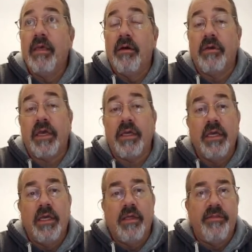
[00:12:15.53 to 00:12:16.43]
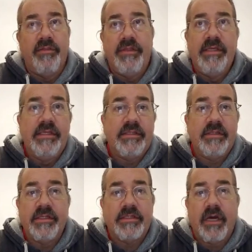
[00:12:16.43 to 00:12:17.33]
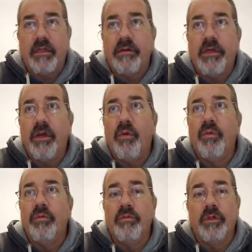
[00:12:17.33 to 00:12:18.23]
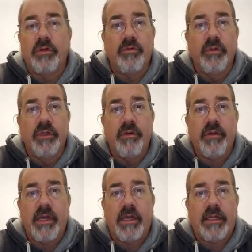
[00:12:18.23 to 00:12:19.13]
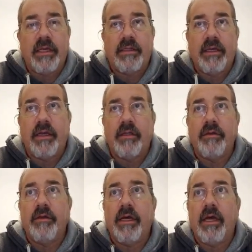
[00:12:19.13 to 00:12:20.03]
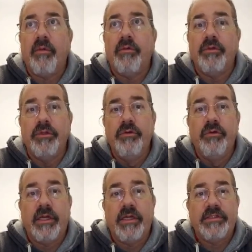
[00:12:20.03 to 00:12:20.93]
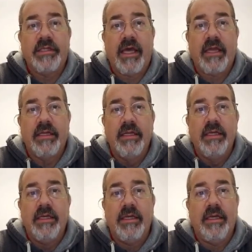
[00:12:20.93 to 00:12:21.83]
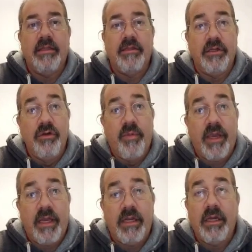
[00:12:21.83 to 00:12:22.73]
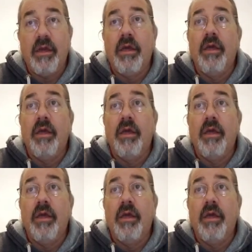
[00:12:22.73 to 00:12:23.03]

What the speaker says: okay, this color here looked really great. I like that color. I will utilize that in the new painting.